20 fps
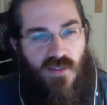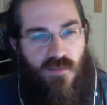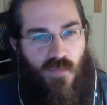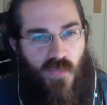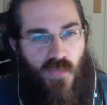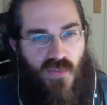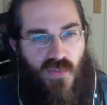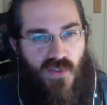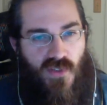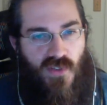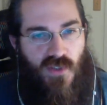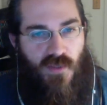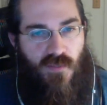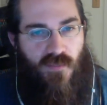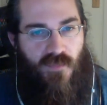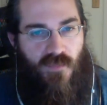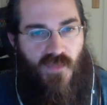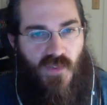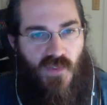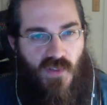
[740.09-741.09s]
So
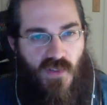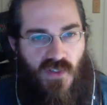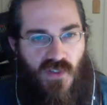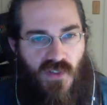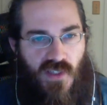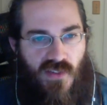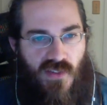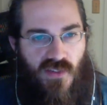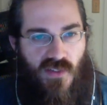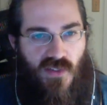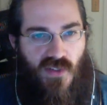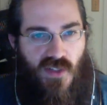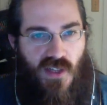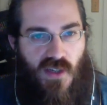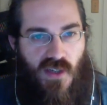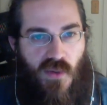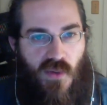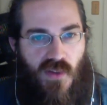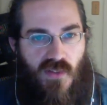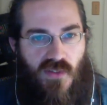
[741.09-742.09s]
there's the answer on that
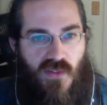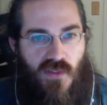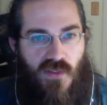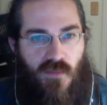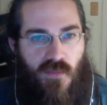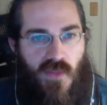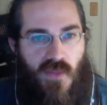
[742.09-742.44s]
question.